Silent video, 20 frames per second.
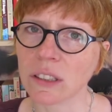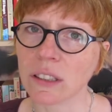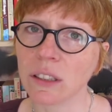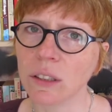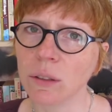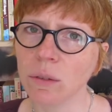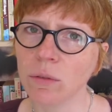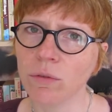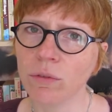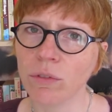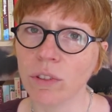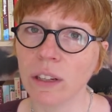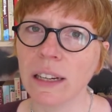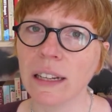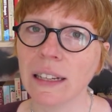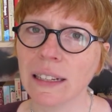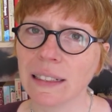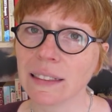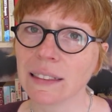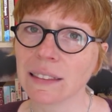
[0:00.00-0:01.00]
that you
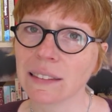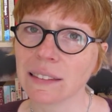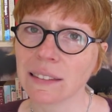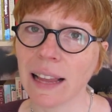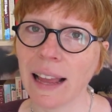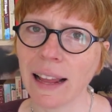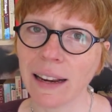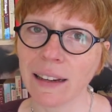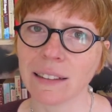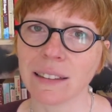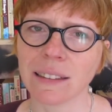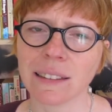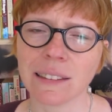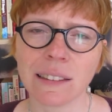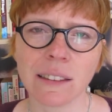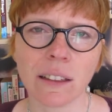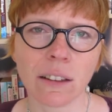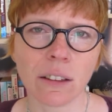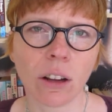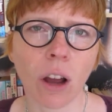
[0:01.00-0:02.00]
really understand it.
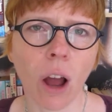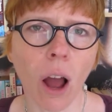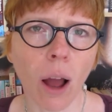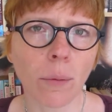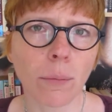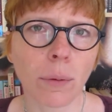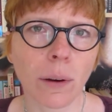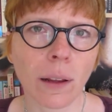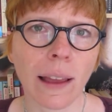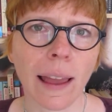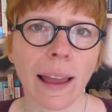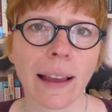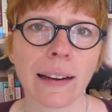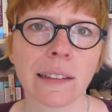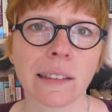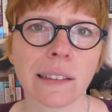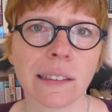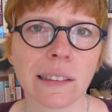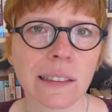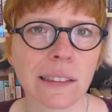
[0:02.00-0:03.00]
It's not
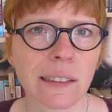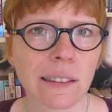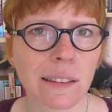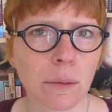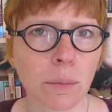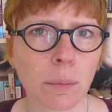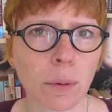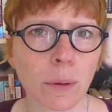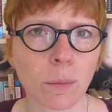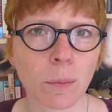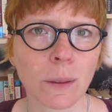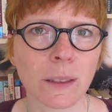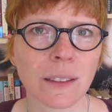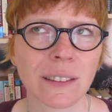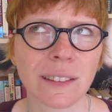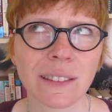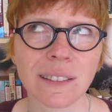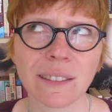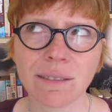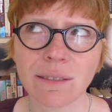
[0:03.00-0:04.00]
complicated, it's simple,
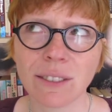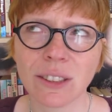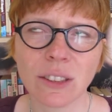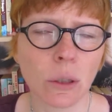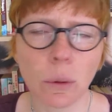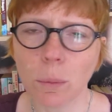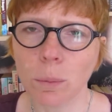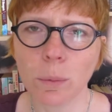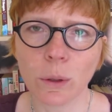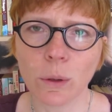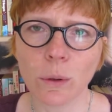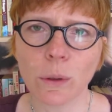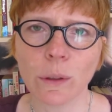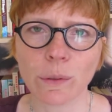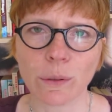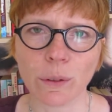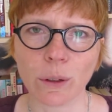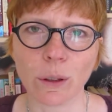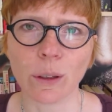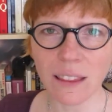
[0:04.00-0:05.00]
but so
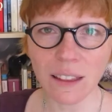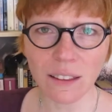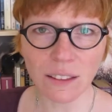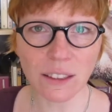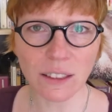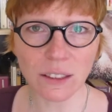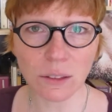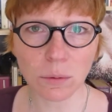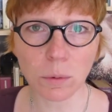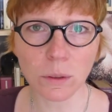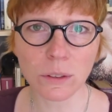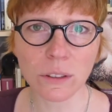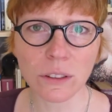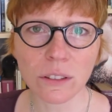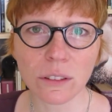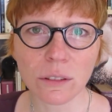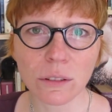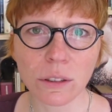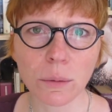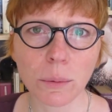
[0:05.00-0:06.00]
beautiful. There's this one
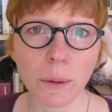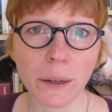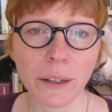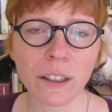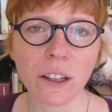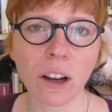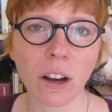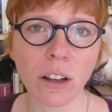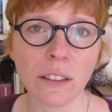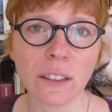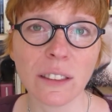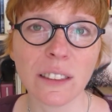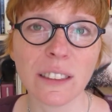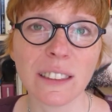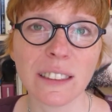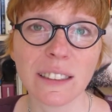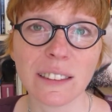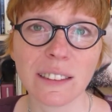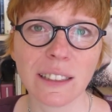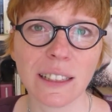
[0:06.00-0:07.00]
story where he
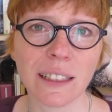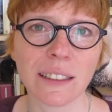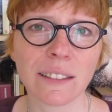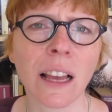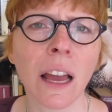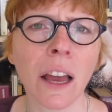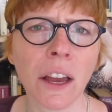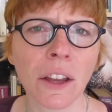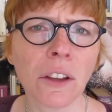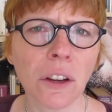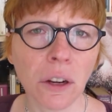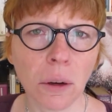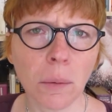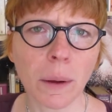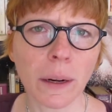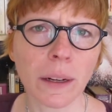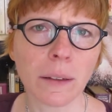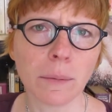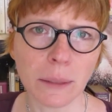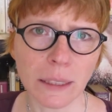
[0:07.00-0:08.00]
constantly says, you know
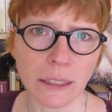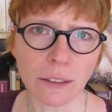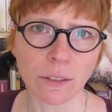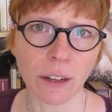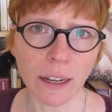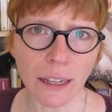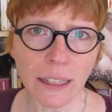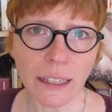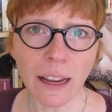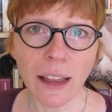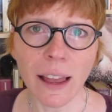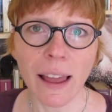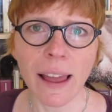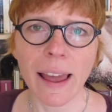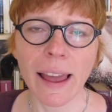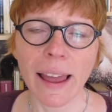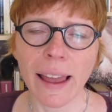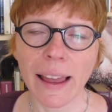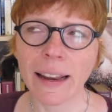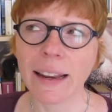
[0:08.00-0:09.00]
what I mean, right?
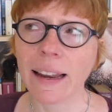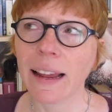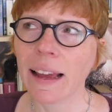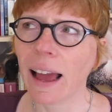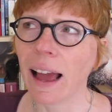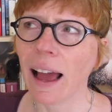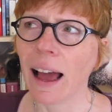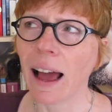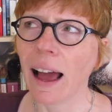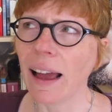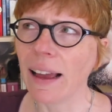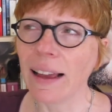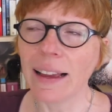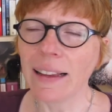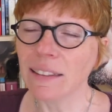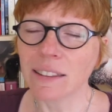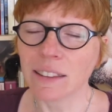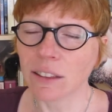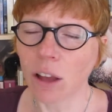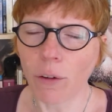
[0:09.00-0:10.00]
And
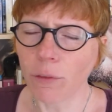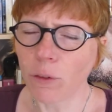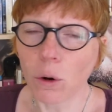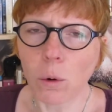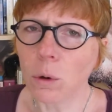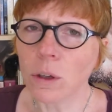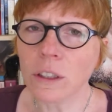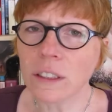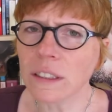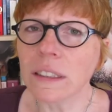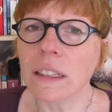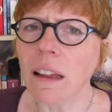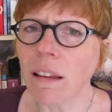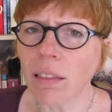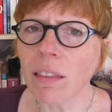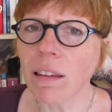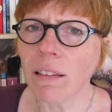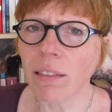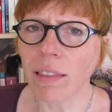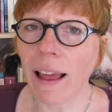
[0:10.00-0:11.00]
it's of course
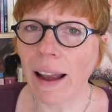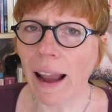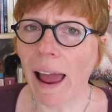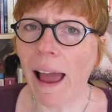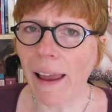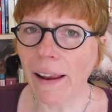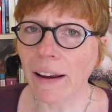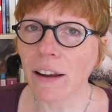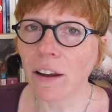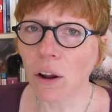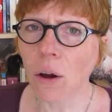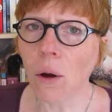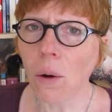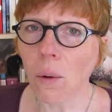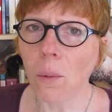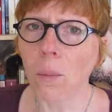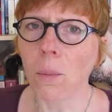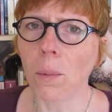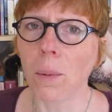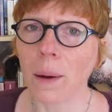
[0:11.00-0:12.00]
nothing that I
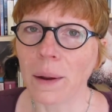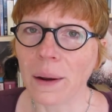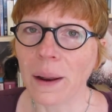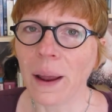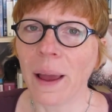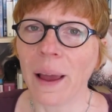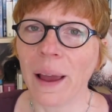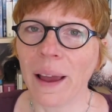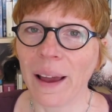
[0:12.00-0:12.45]
know, but